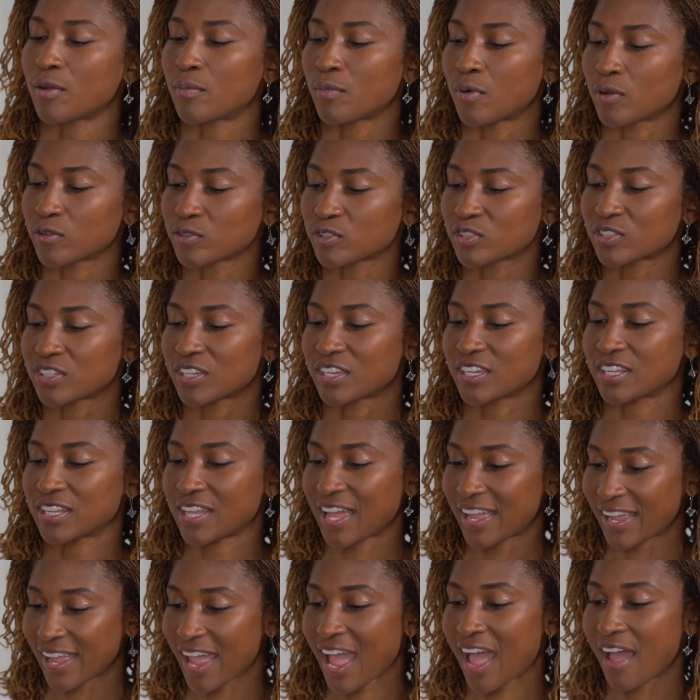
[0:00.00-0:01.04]
emotionally,
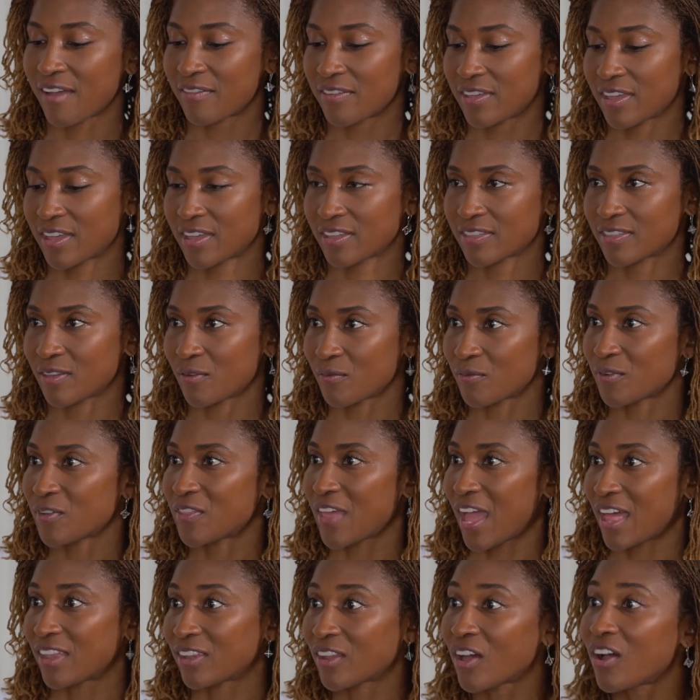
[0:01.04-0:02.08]
like having them for
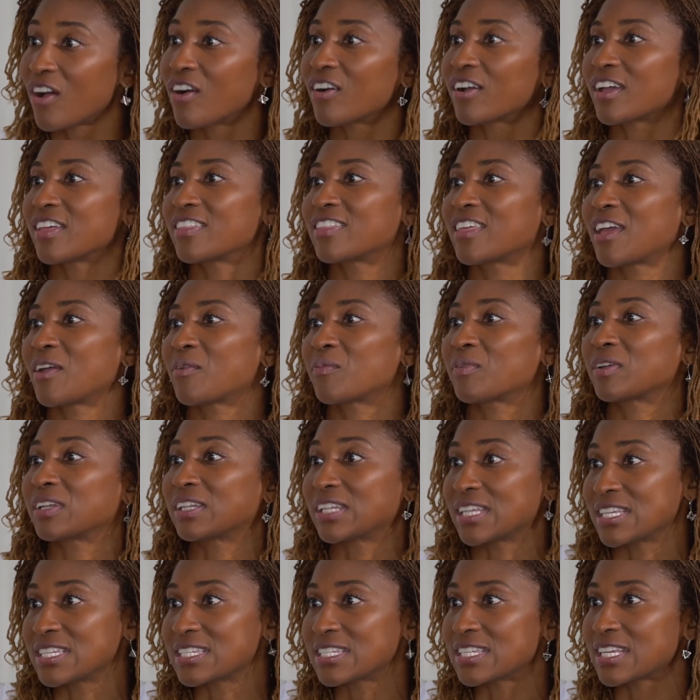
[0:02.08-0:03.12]
that long and then
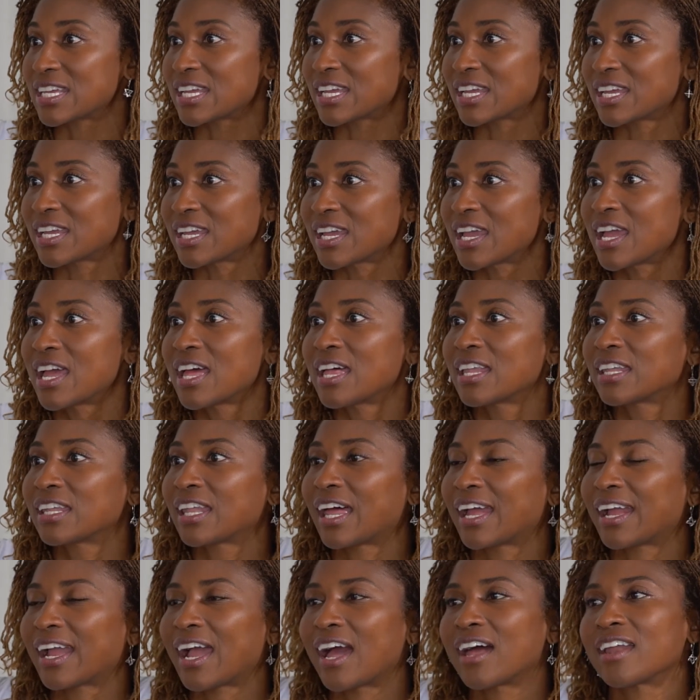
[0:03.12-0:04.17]
releasing,
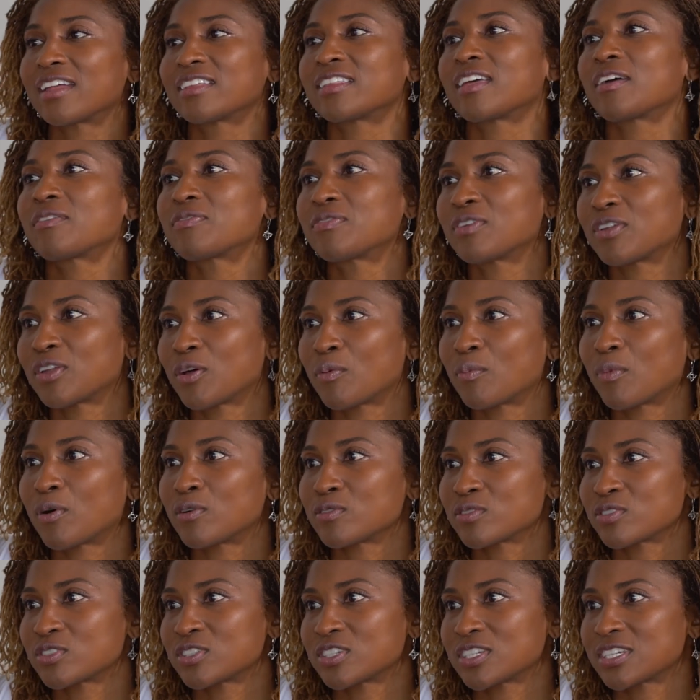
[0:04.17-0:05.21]
like how did that feel
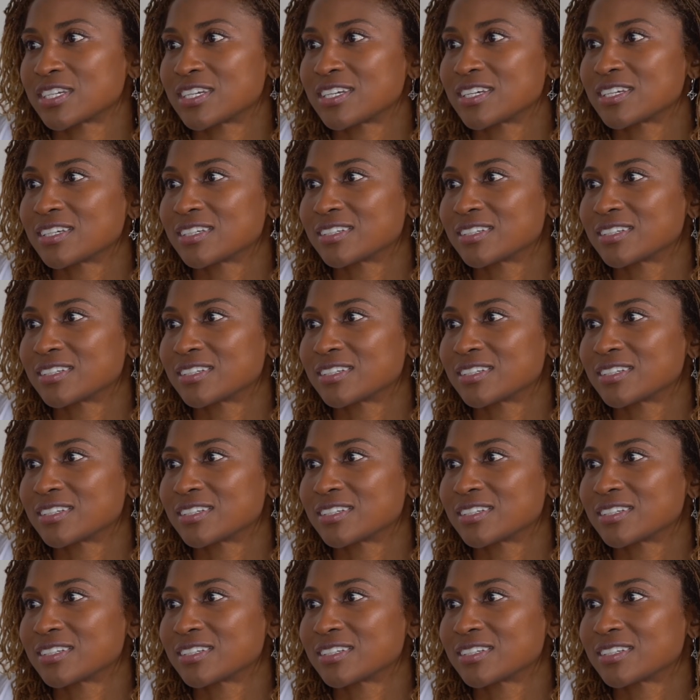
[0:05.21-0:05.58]
emotionally?